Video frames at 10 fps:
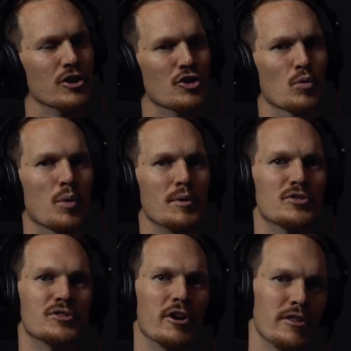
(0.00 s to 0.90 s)
you know, when we
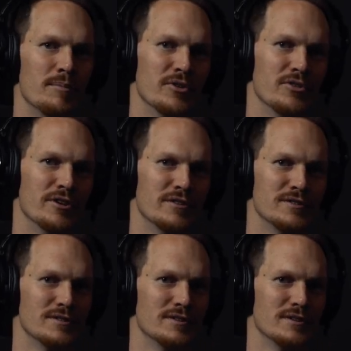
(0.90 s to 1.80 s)
started the
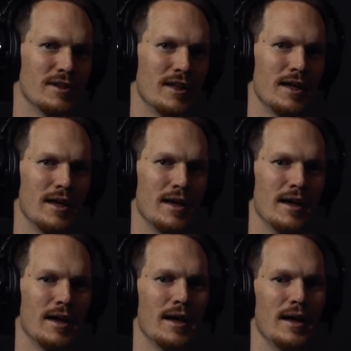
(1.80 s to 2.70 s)
business,
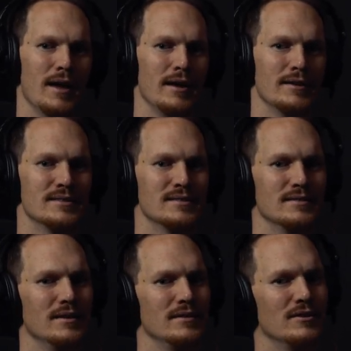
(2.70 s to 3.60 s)
it's,
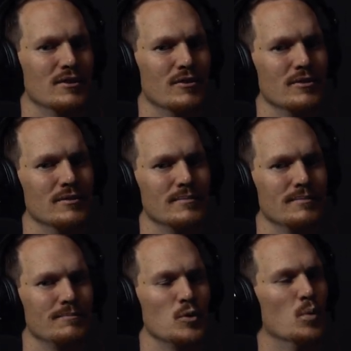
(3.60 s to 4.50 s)
you know,
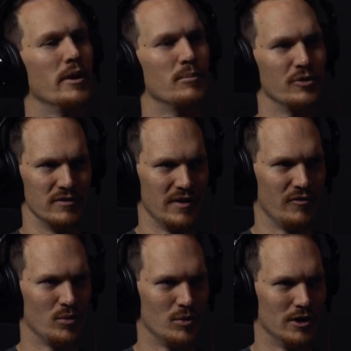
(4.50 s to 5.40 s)
you want to believe
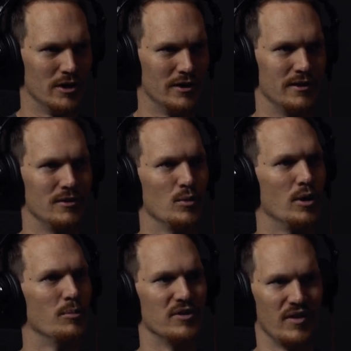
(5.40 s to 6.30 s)
everyone and you want
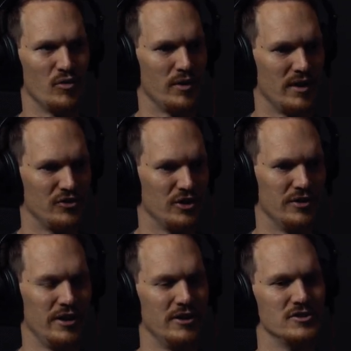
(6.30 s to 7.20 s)
to believe everyone has good
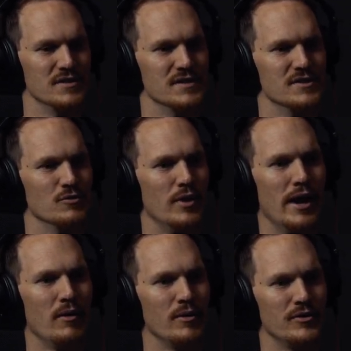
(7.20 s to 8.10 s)
intentions. And so
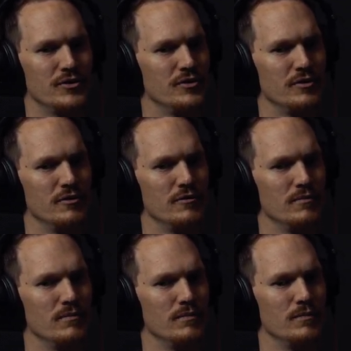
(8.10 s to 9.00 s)
now it's,
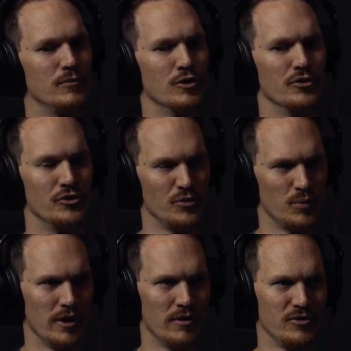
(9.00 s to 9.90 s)
you know, since
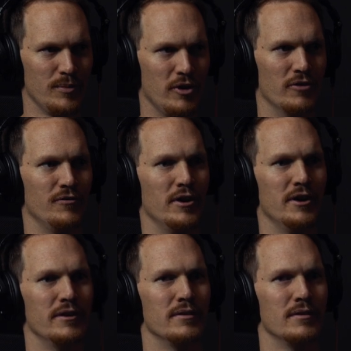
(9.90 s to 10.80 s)
we are a smaller
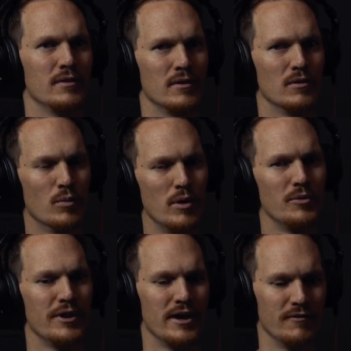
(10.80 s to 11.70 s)
fund, we're able
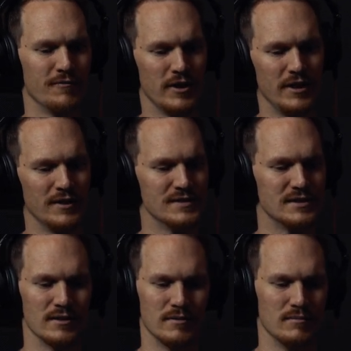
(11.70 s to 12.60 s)
to have
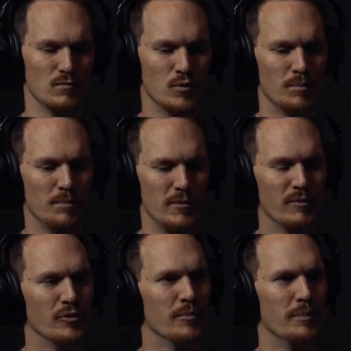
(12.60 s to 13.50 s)
leniency and we're able to